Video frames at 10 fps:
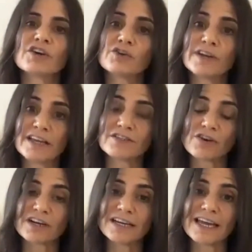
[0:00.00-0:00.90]
creates
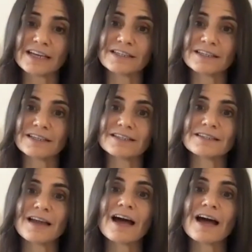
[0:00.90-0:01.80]
our
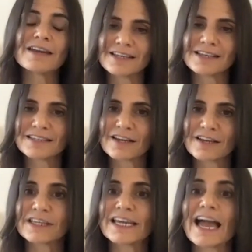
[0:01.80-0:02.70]
connectedness, not
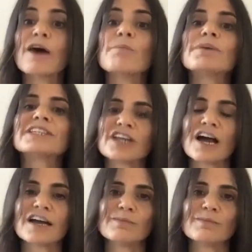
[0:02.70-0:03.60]
necessarily how much
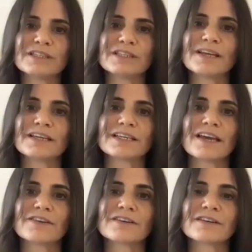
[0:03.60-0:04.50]
time we spend
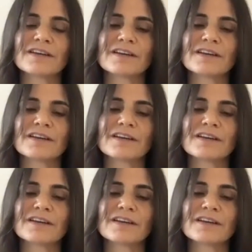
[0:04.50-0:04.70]
together.